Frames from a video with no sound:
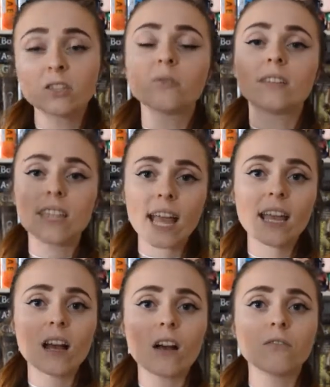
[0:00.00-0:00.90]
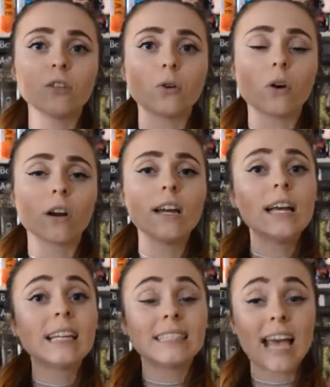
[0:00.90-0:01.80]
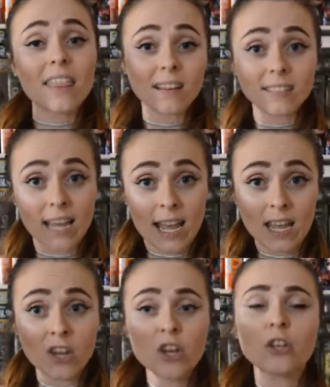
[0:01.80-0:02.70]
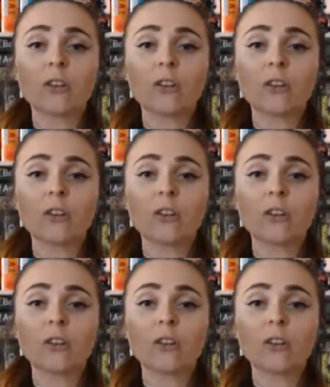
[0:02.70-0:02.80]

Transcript: So the day of your death day,